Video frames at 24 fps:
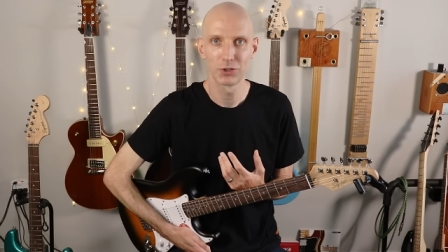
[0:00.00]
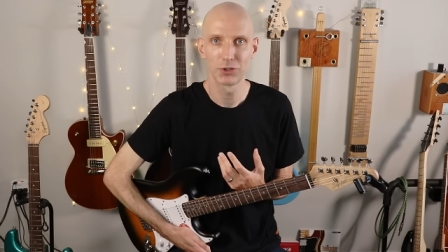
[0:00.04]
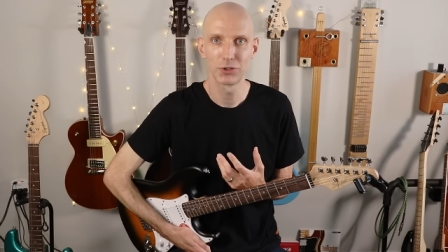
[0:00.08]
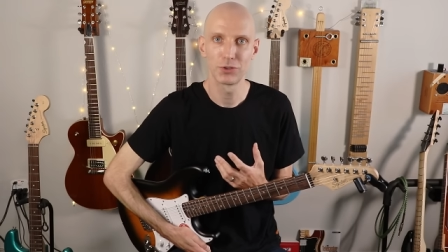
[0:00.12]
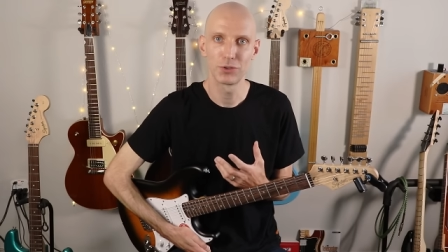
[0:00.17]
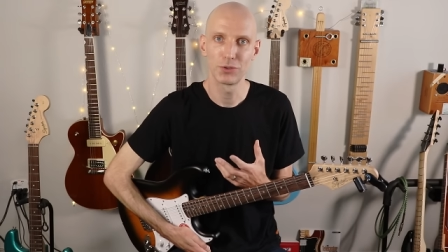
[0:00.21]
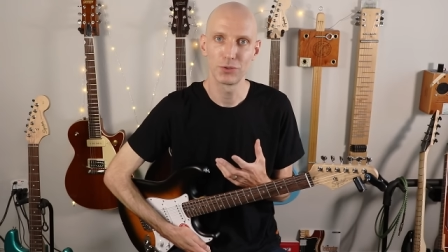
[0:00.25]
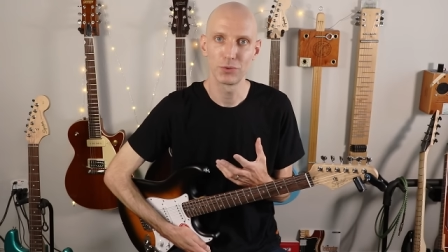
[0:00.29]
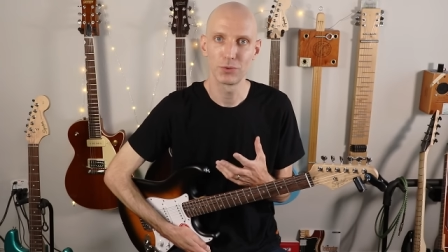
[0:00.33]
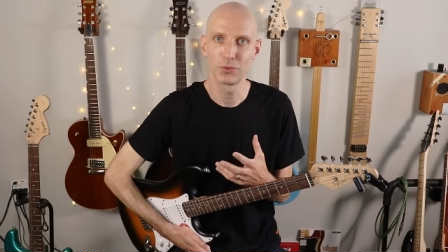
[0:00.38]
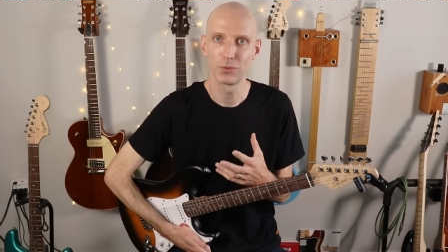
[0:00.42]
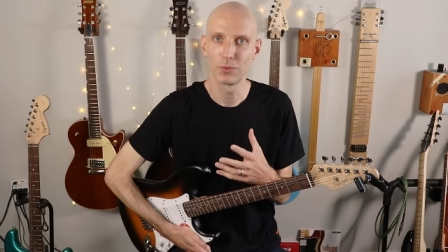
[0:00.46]

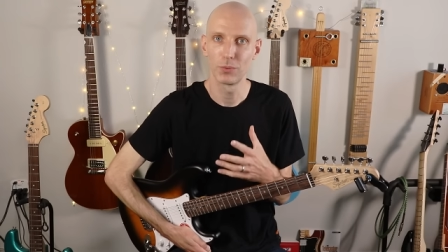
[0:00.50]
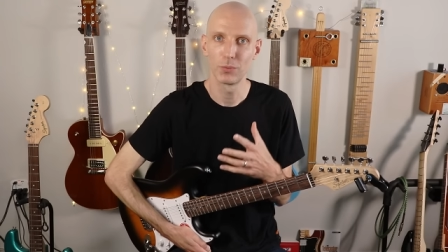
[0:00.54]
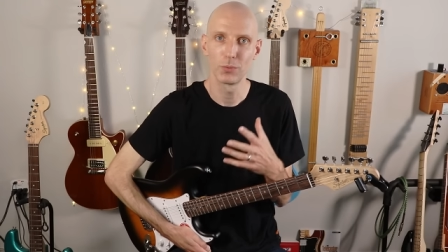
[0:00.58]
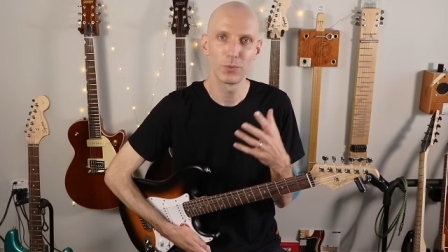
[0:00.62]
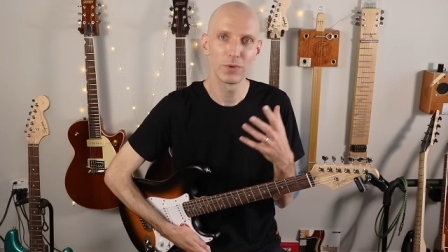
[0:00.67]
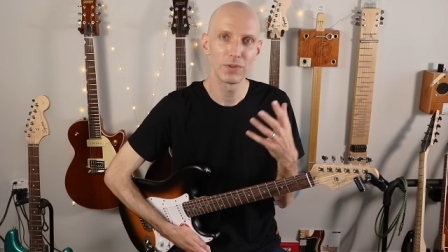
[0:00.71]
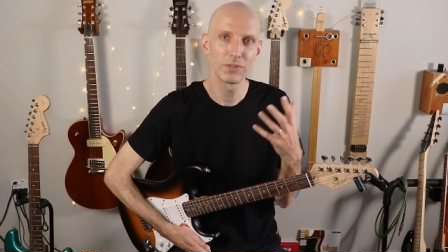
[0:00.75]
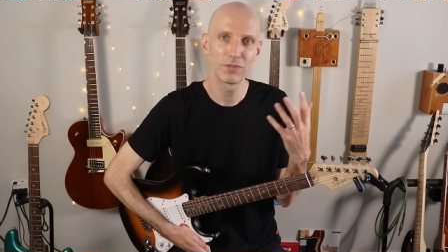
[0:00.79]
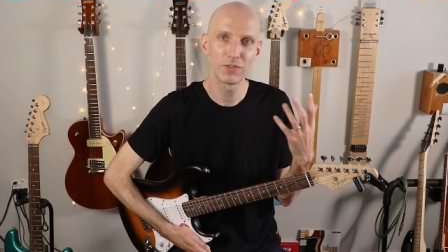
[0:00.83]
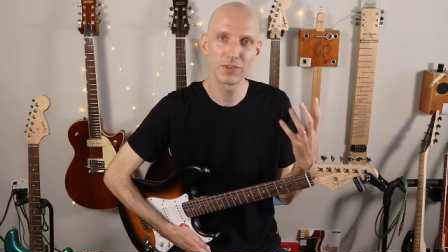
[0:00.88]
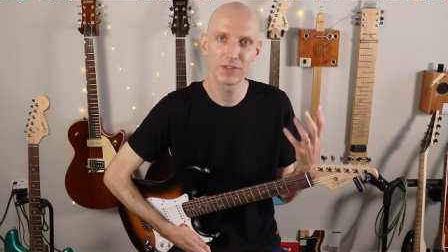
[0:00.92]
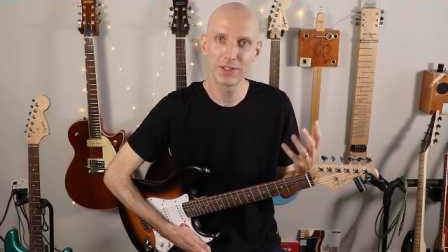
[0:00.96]
to
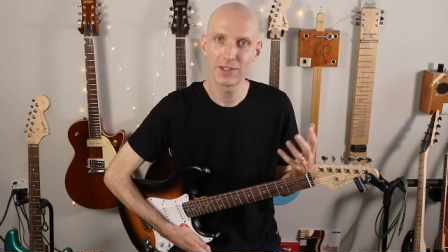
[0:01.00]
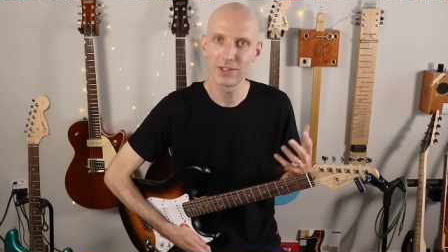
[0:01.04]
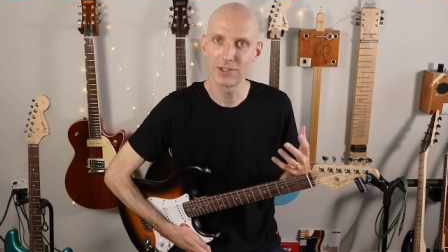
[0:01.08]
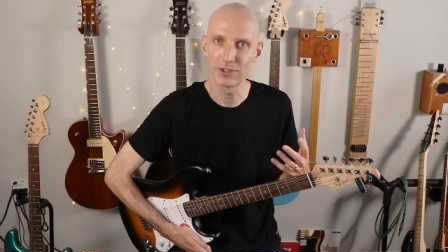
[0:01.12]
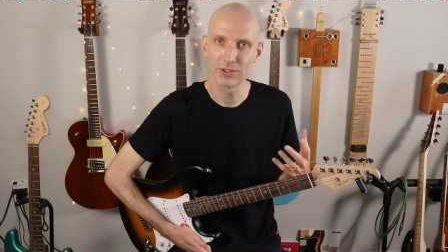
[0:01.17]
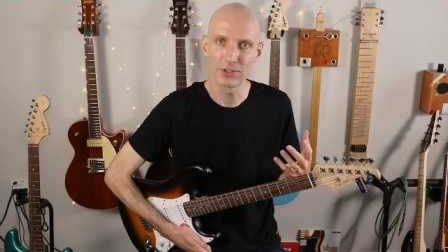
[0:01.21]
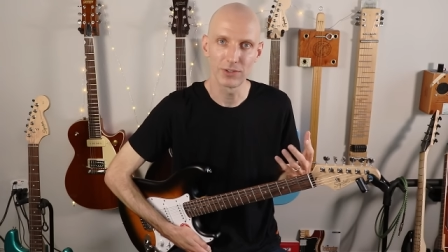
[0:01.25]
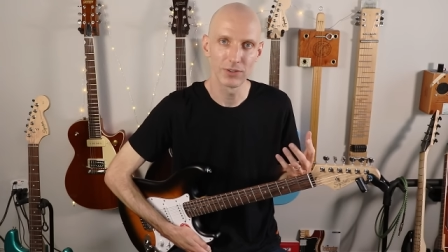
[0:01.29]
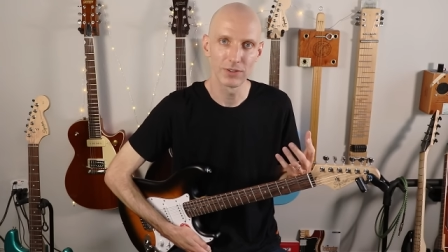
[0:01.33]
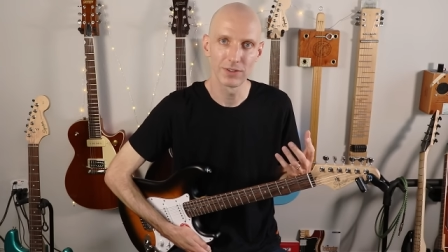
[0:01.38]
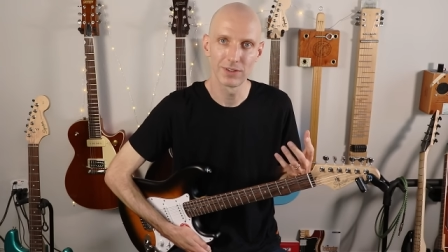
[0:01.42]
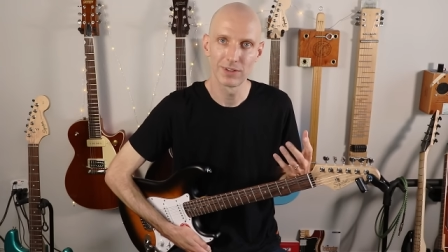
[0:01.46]

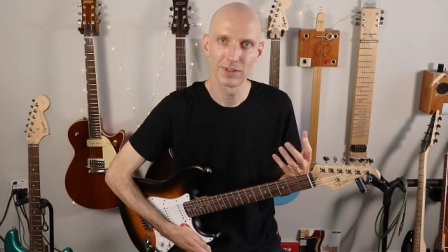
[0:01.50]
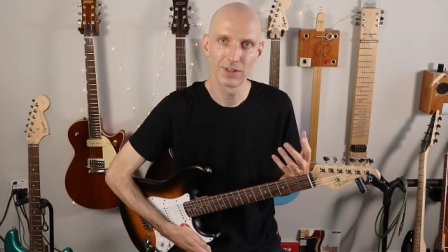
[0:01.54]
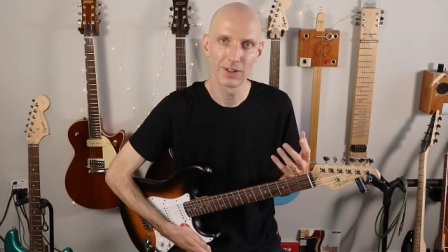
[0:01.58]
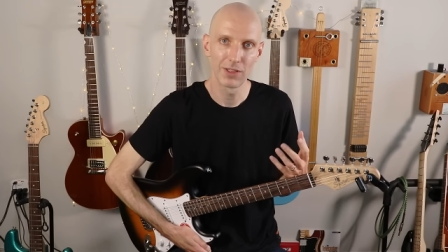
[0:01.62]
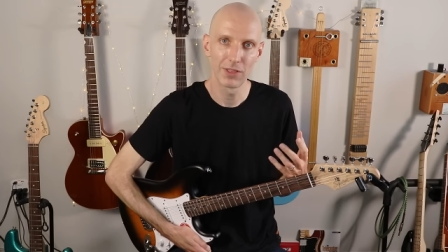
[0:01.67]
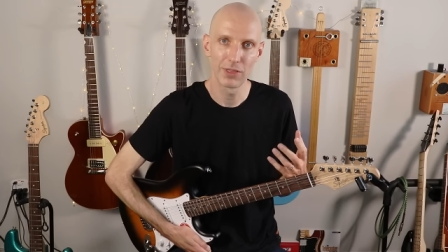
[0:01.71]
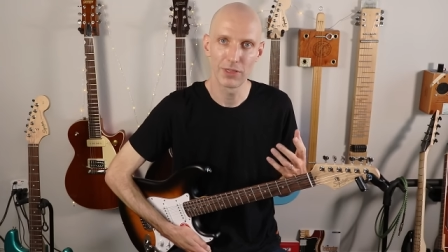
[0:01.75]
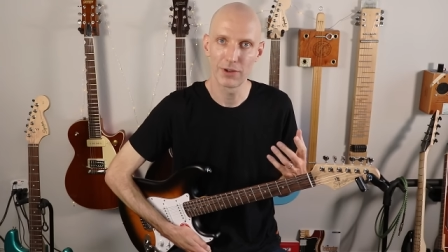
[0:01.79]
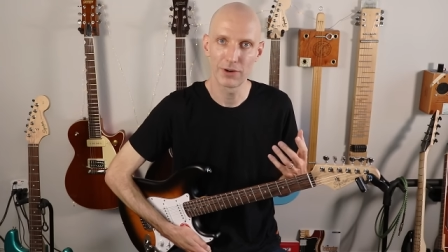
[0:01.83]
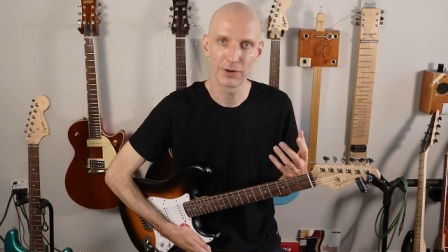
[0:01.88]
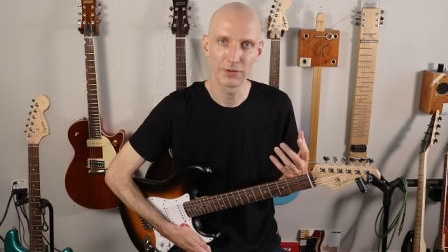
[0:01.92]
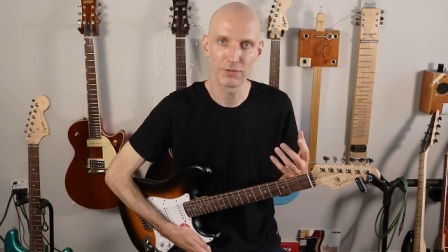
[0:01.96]
reveal
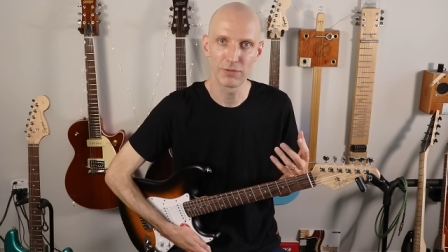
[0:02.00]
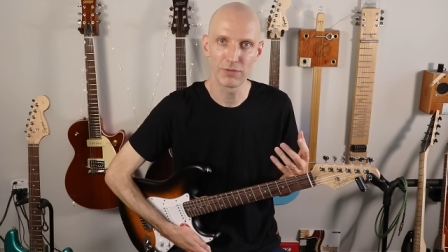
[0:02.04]
their